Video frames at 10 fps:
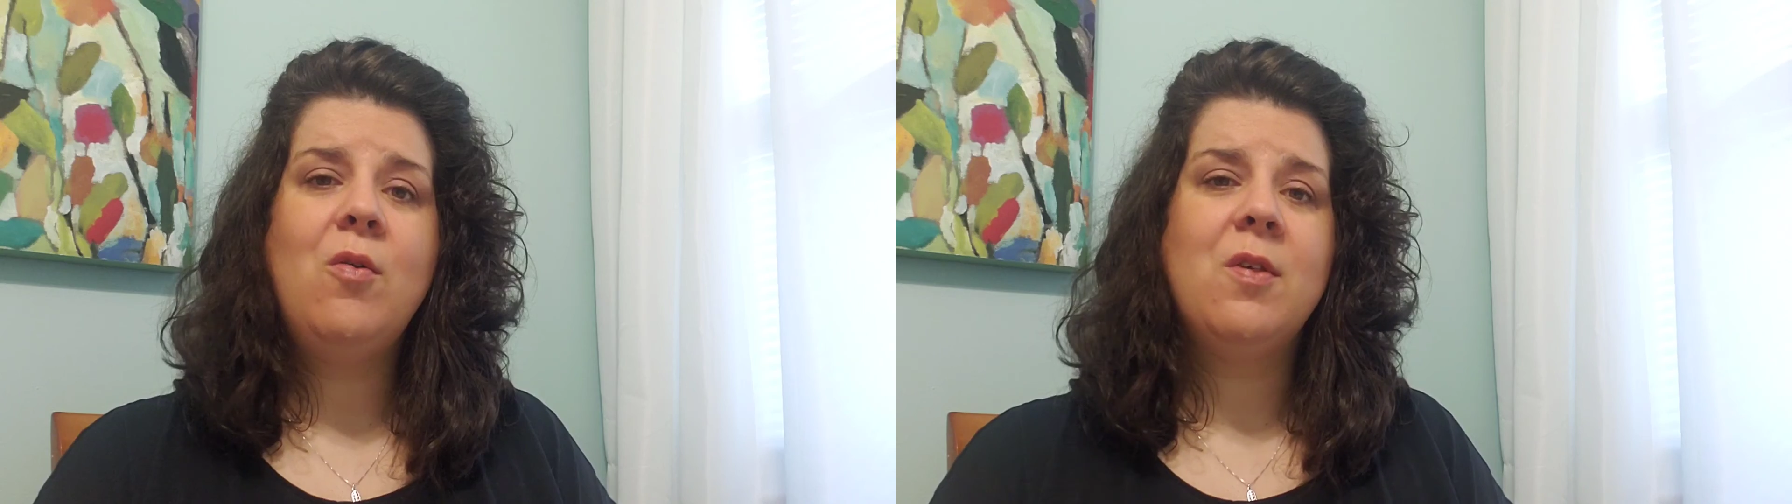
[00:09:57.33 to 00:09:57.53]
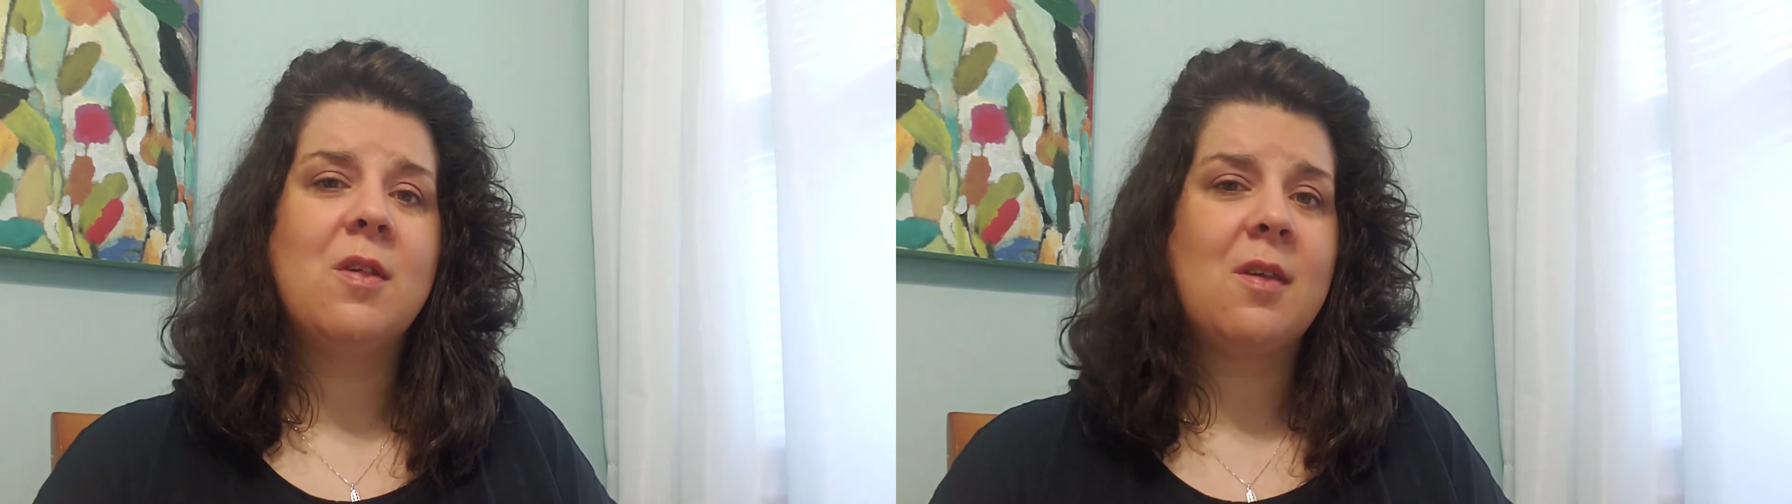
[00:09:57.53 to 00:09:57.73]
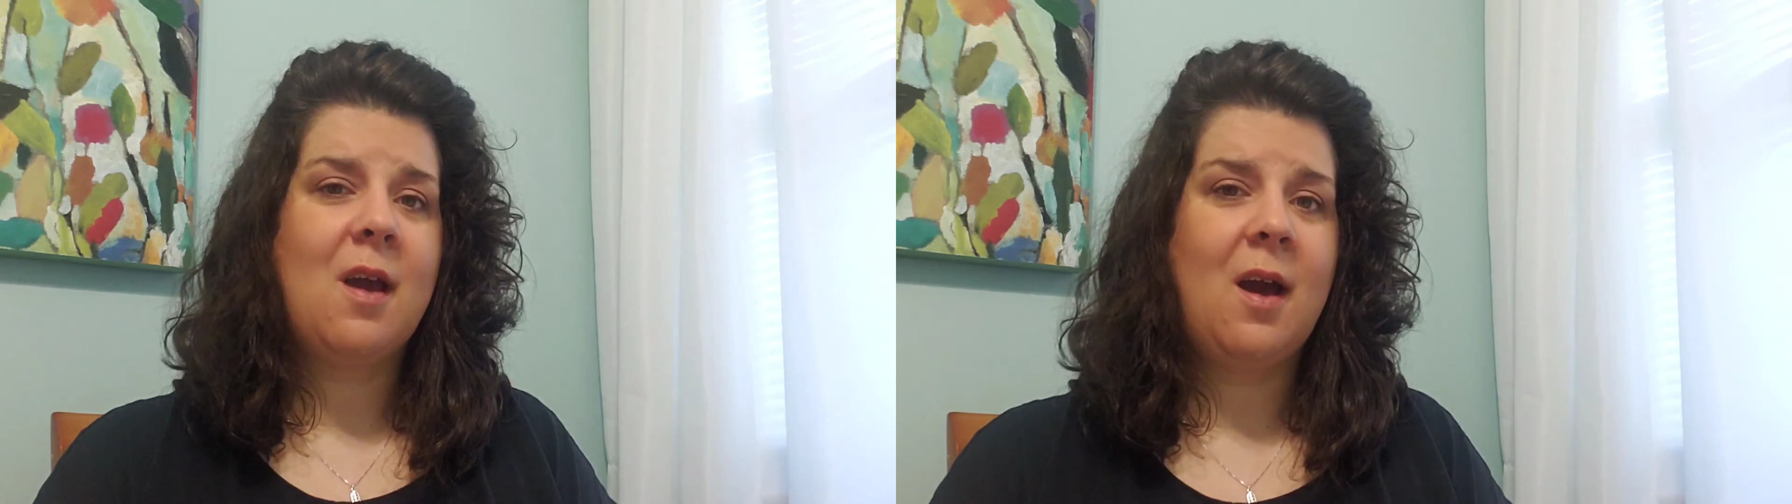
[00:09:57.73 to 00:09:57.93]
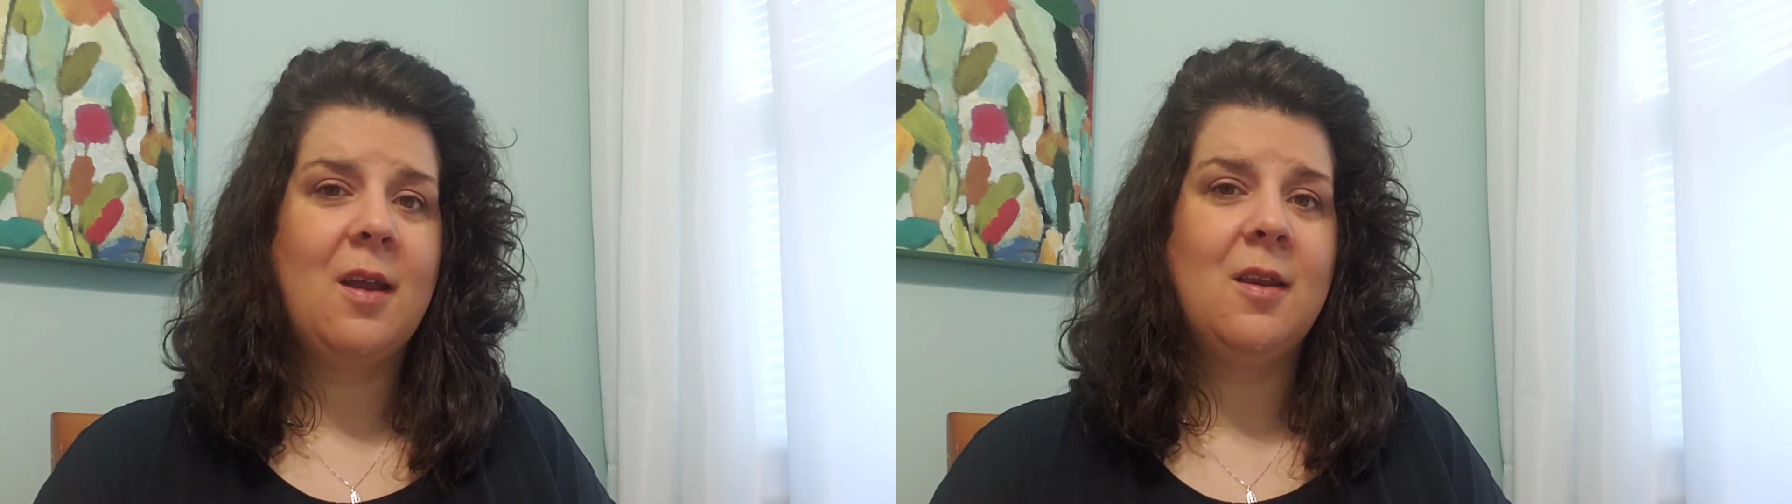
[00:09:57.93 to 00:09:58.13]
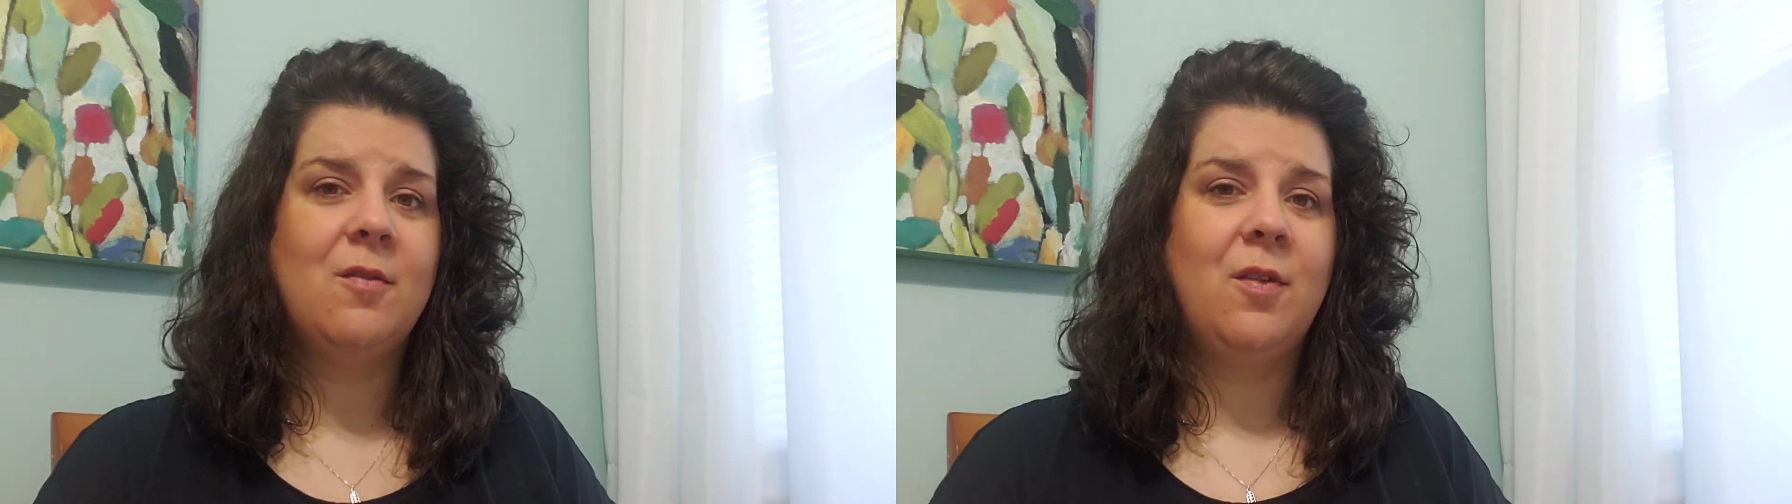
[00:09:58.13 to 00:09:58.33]
this
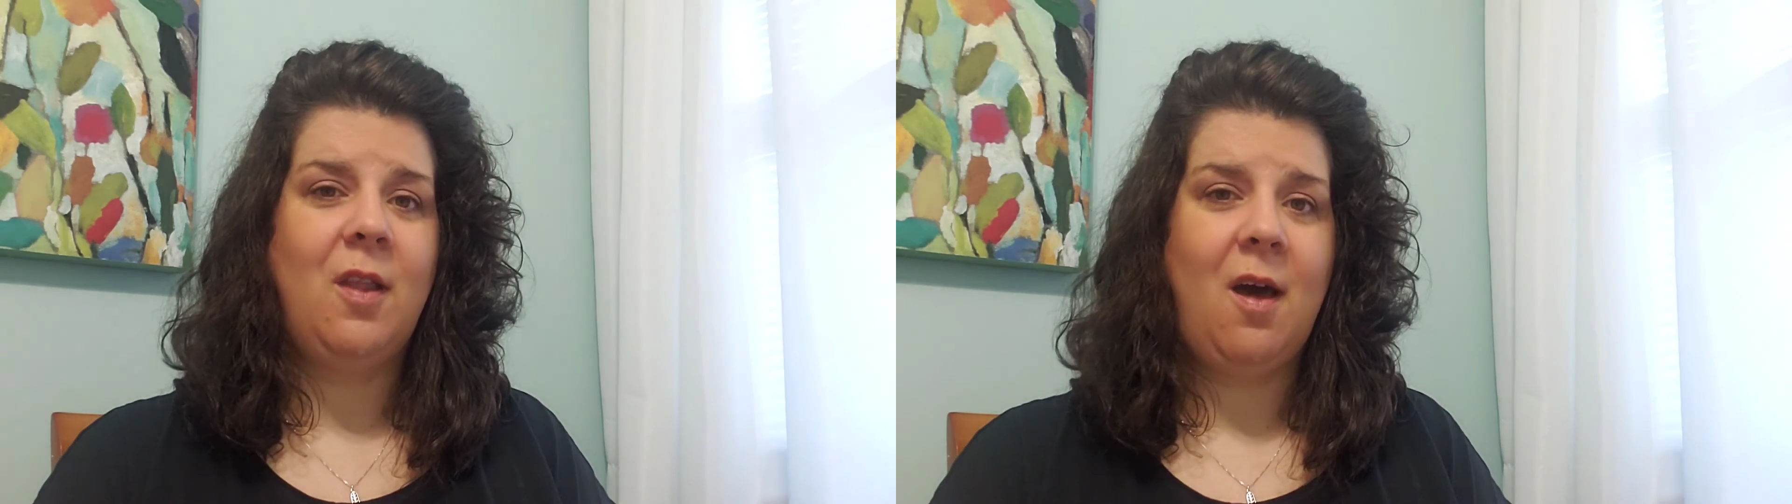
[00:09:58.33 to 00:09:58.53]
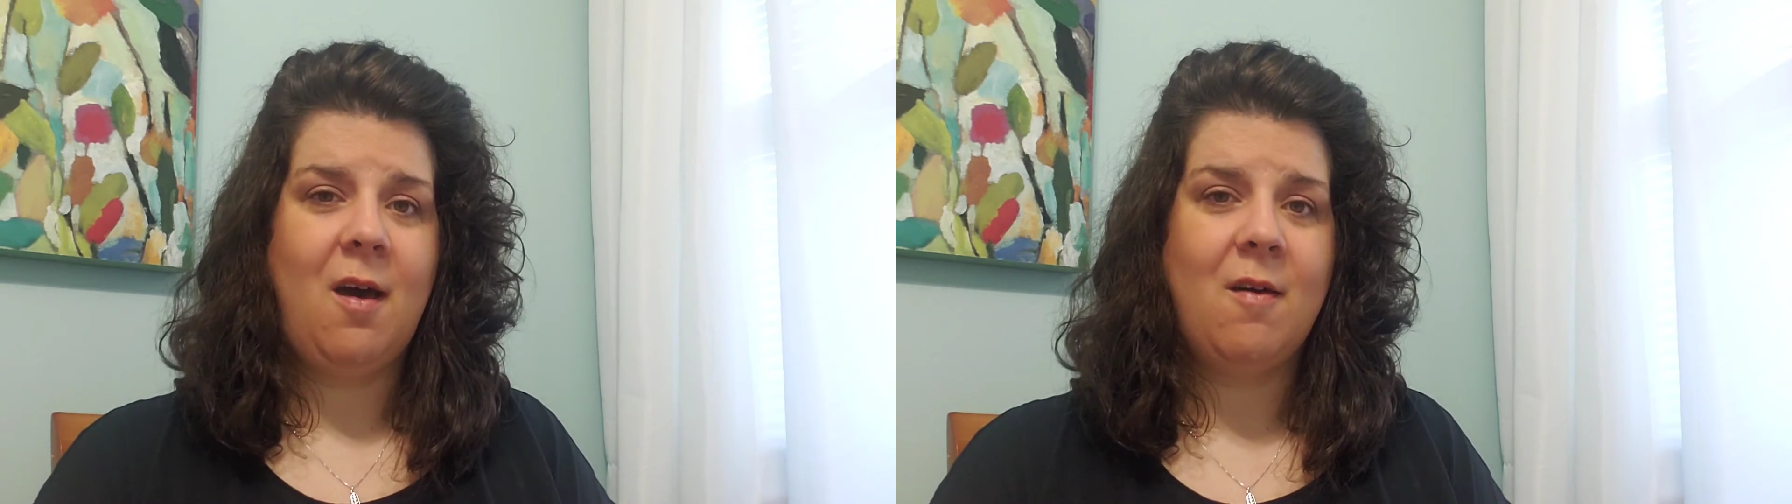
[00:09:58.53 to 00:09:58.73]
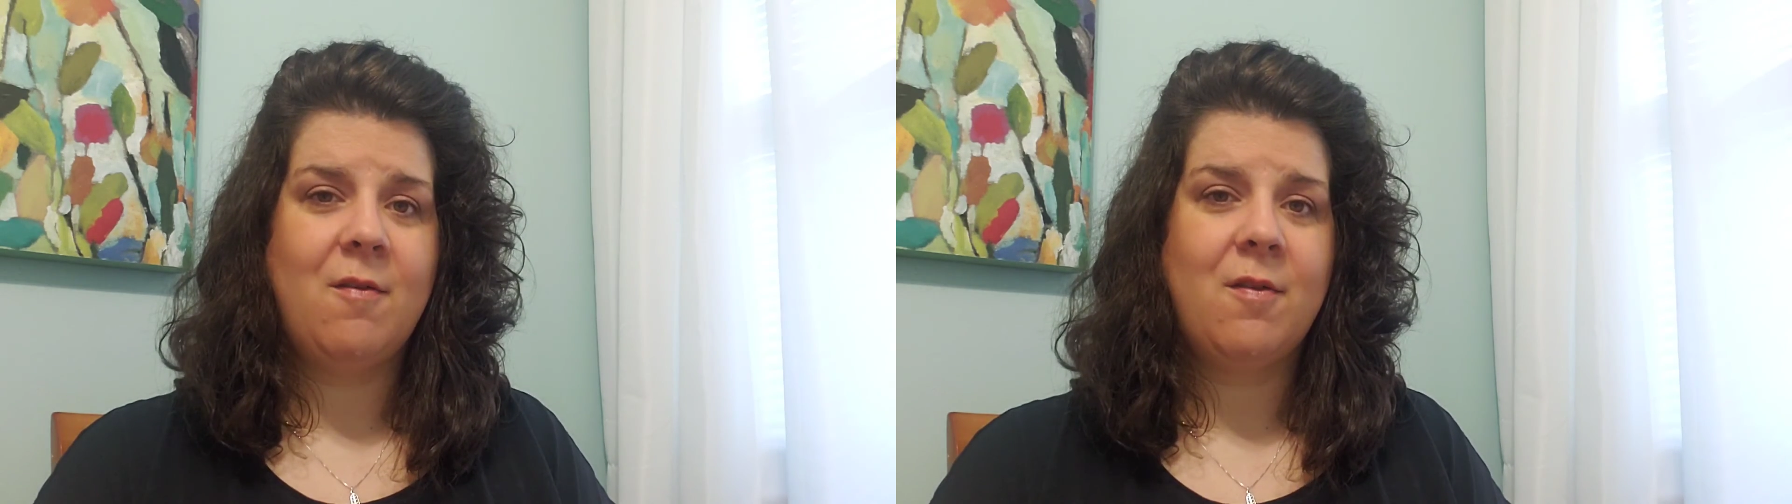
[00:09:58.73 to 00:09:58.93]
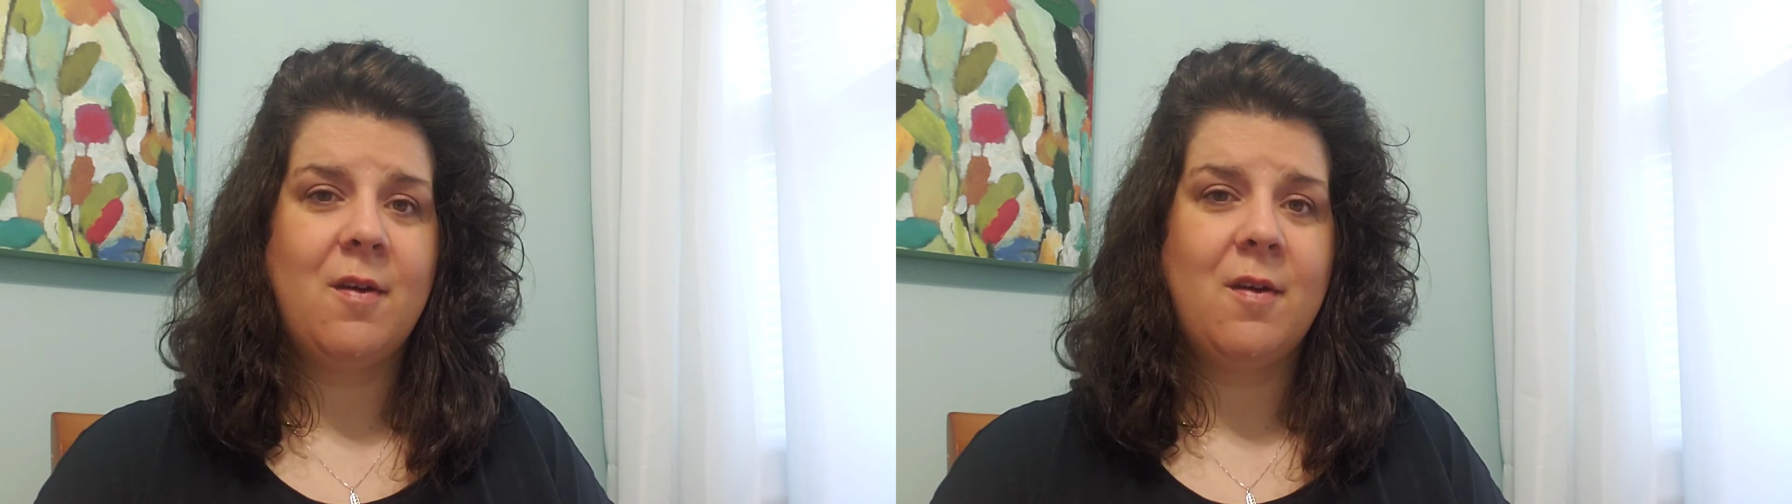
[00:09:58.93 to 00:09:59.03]
kind of love